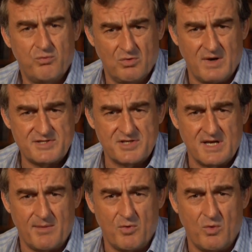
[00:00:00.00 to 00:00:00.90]
Question
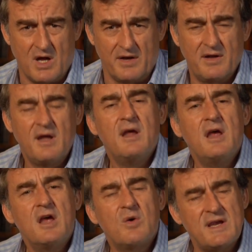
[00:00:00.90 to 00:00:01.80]
number one.
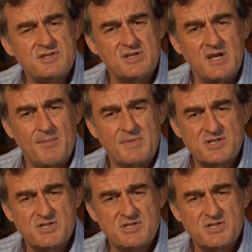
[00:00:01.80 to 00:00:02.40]
Question number